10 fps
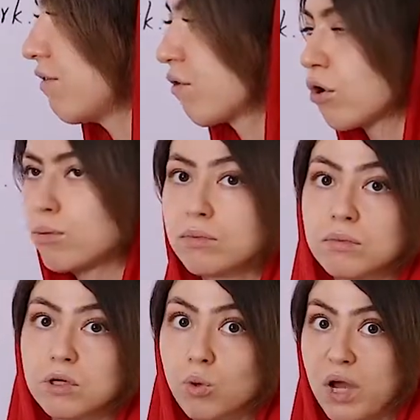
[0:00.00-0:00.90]
form
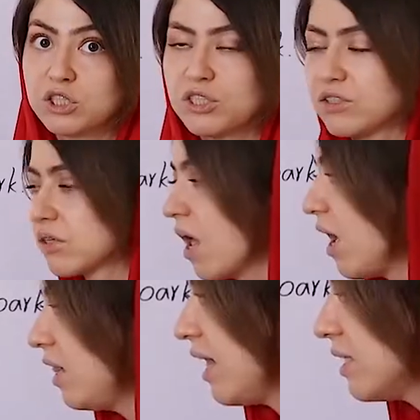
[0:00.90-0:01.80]
questions.
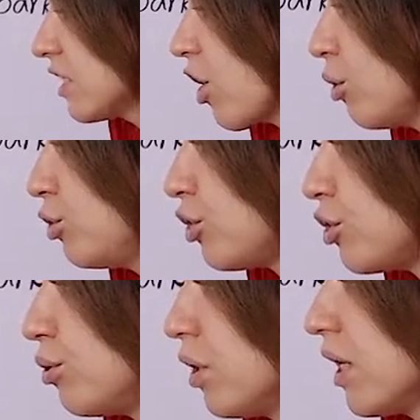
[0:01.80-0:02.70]
Let's go
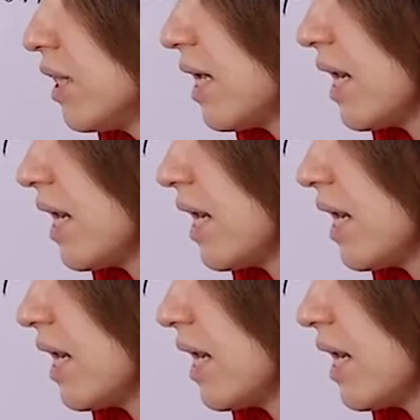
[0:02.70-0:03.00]
to the